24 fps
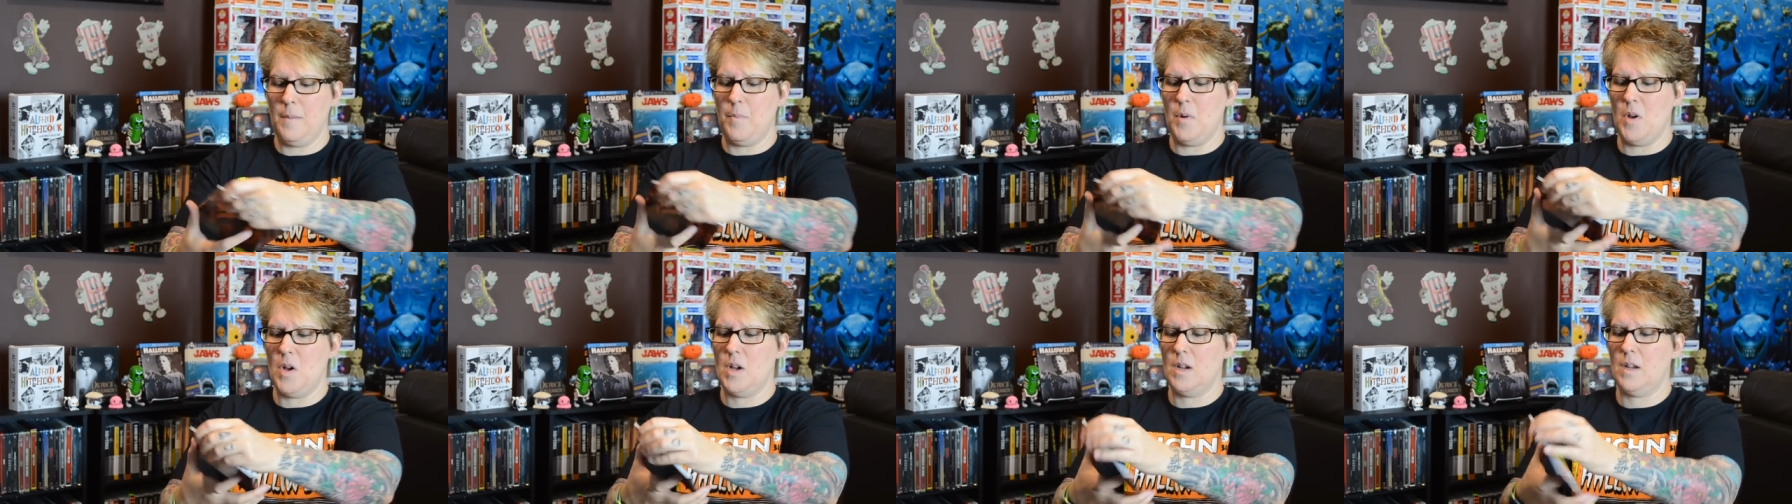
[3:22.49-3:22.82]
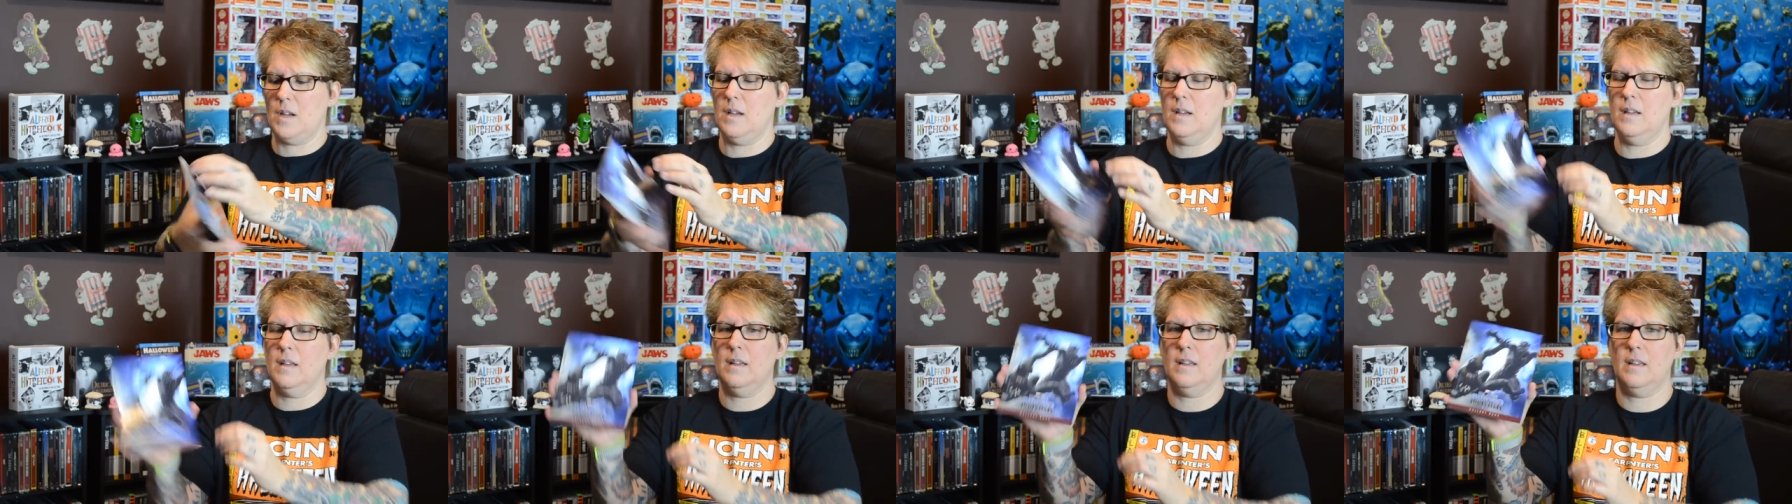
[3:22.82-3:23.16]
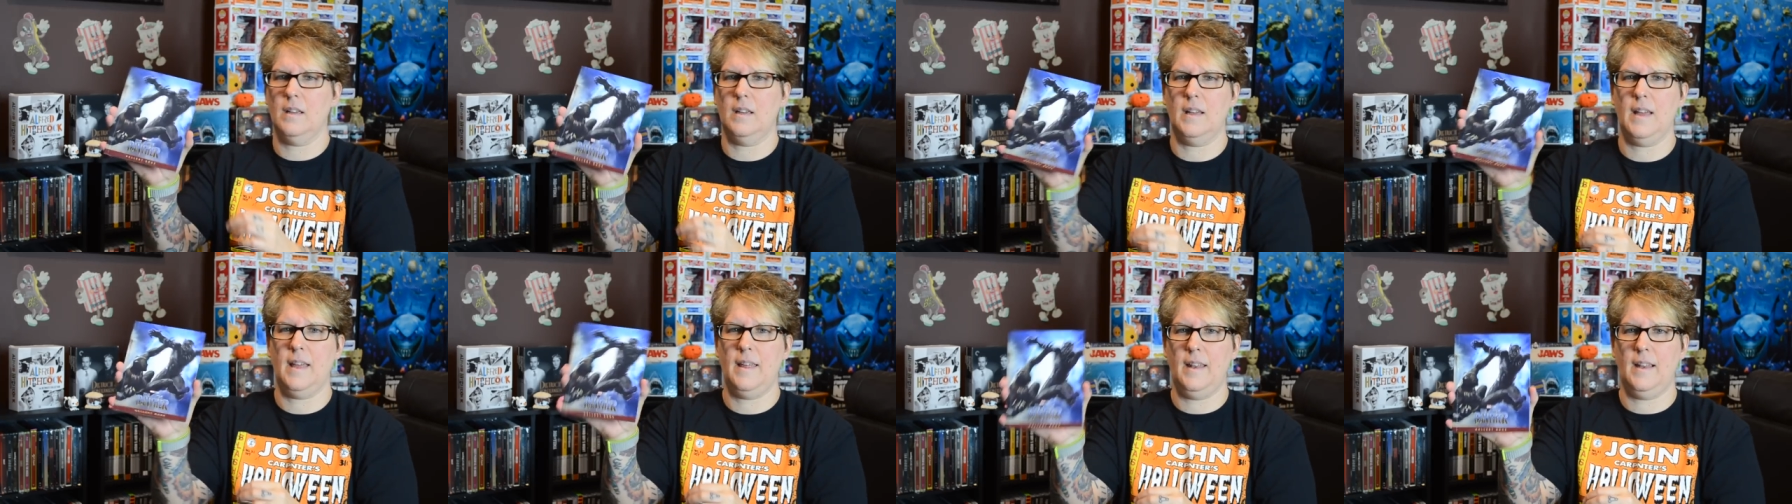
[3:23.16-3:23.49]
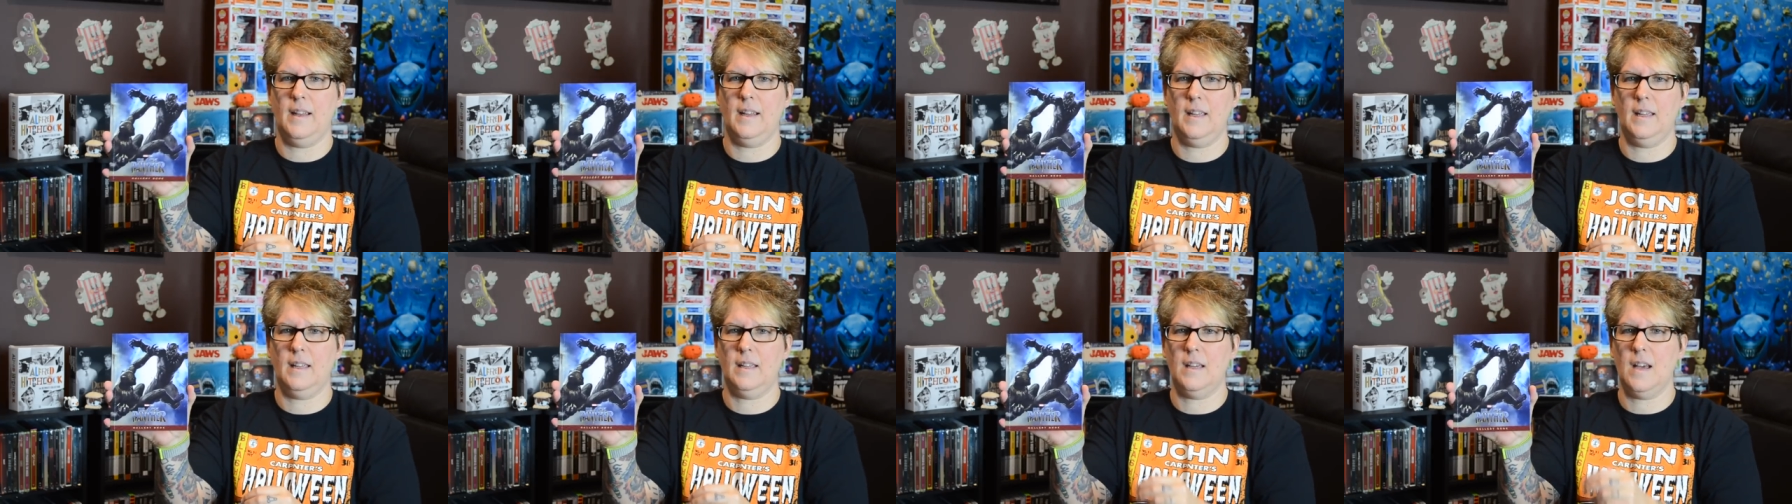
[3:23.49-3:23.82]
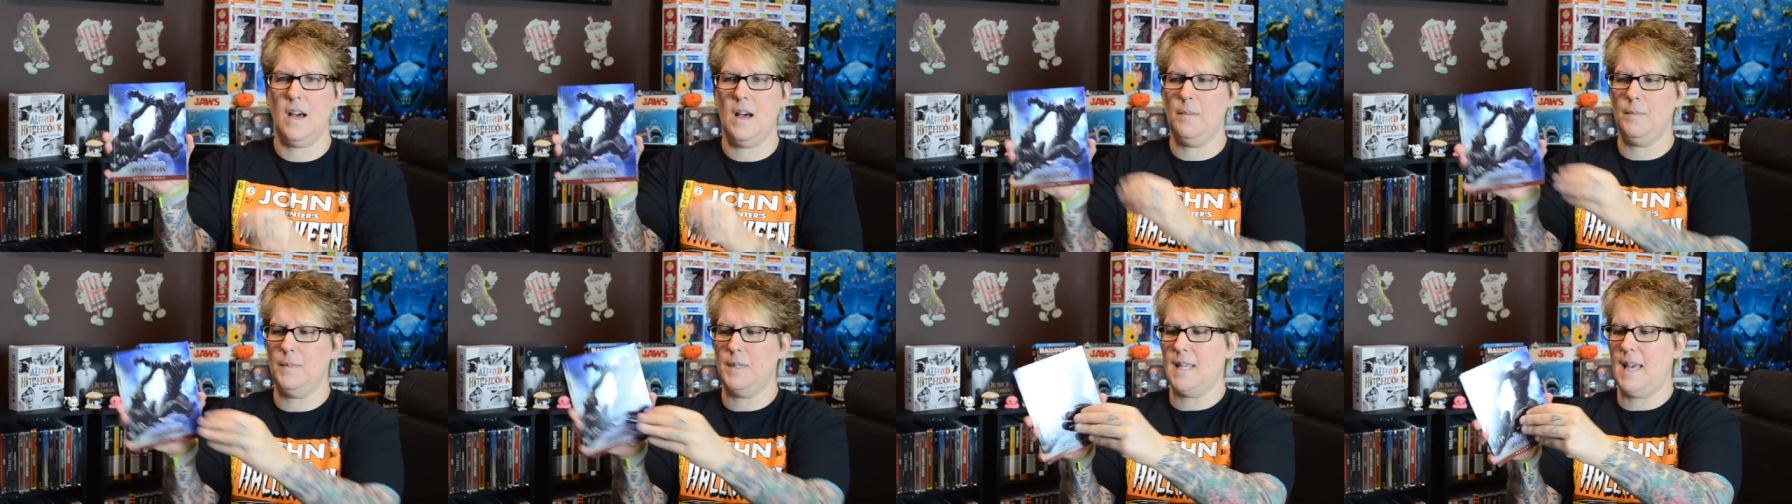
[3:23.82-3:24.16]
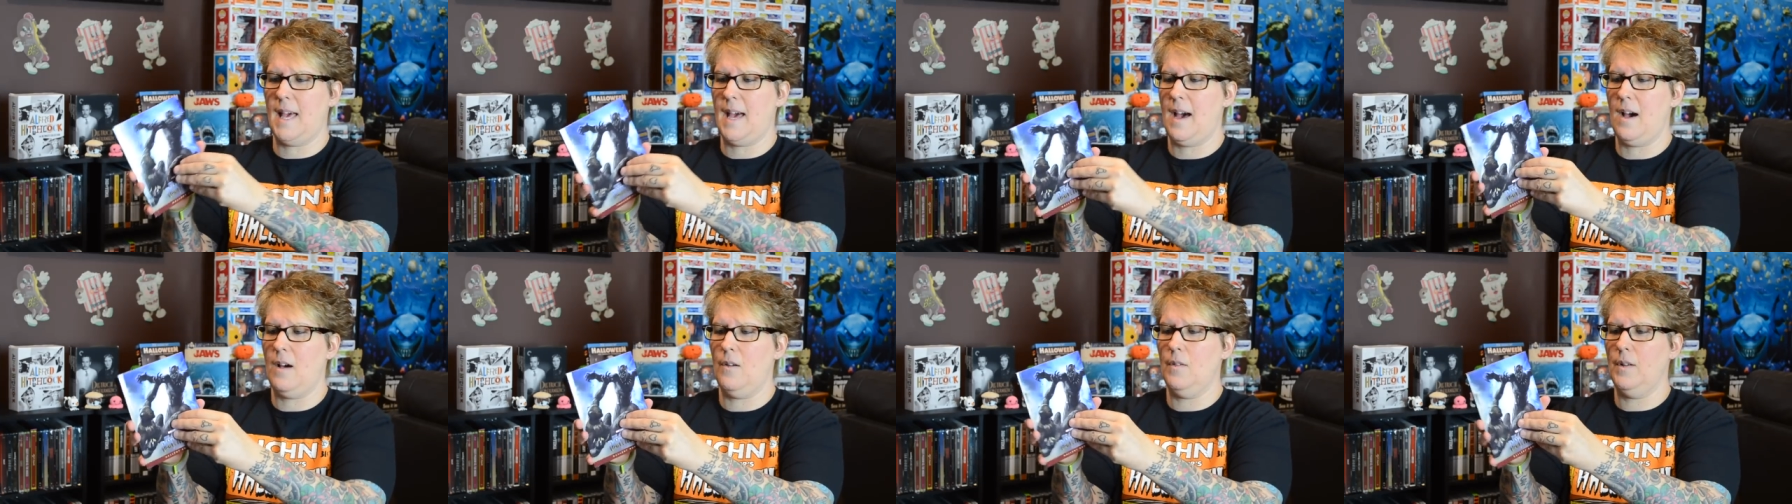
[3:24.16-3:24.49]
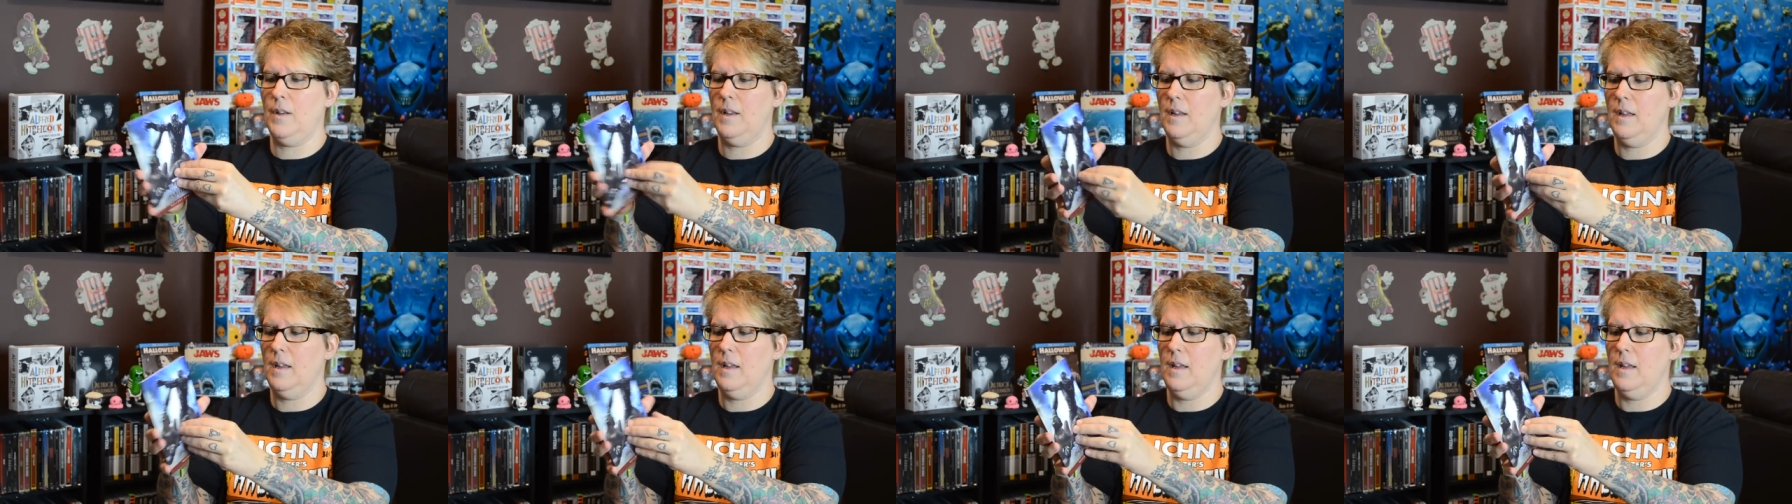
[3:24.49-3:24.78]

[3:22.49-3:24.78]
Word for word: book, and it comes out,